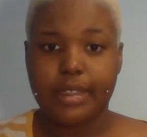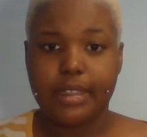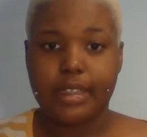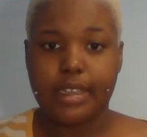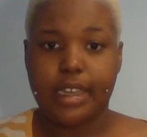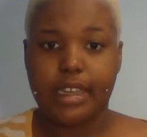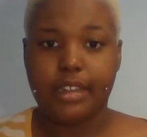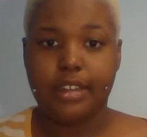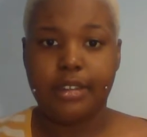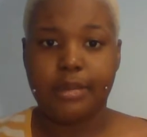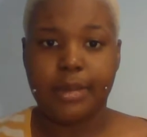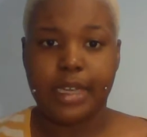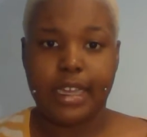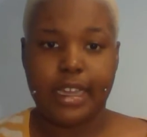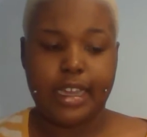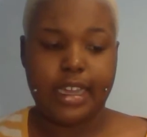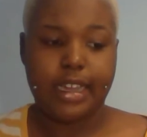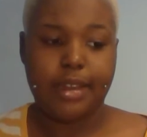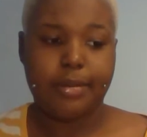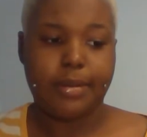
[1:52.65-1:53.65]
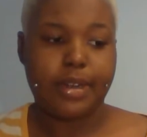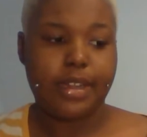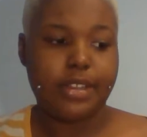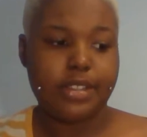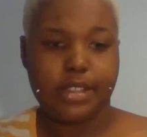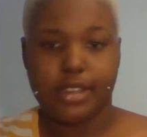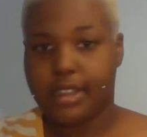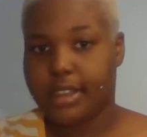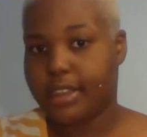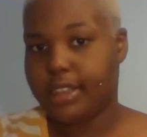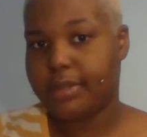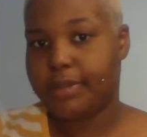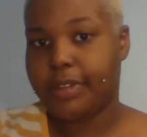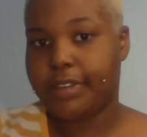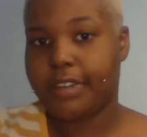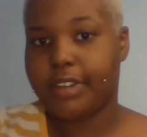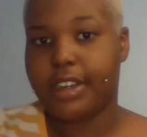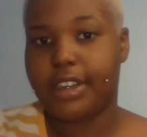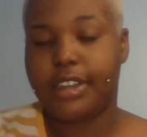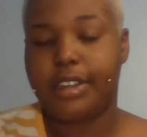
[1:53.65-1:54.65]
I do my eyebrows always
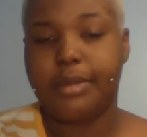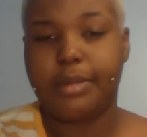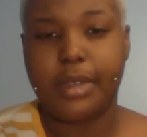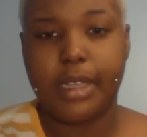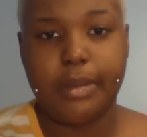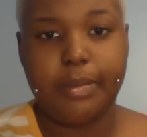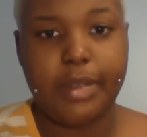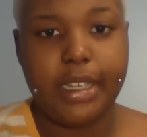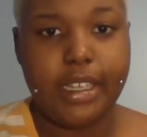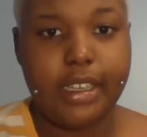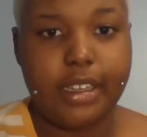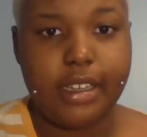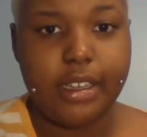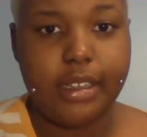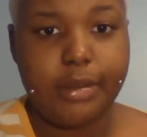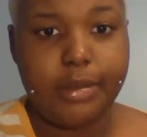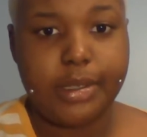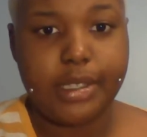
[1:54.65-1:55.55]
before I do my makeup.